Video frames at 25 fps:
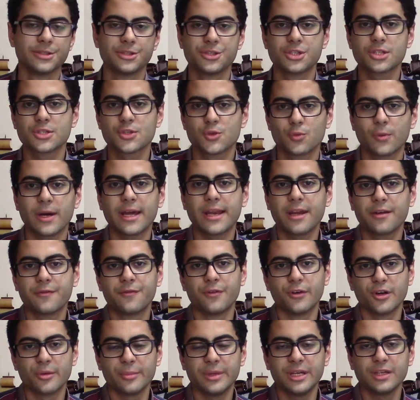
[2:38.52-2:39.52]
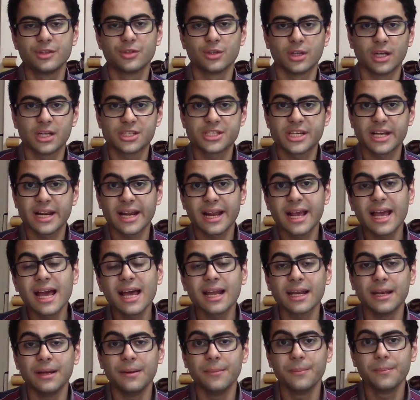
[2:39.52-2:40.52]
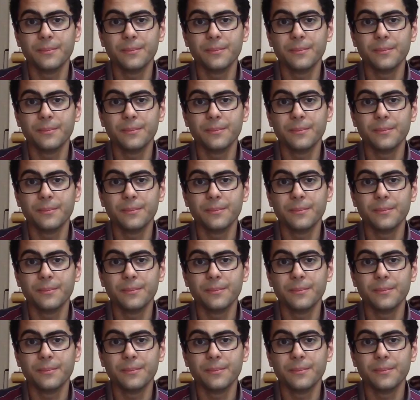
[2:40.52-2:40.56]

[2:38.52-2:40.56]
just waiting for me to launch it again.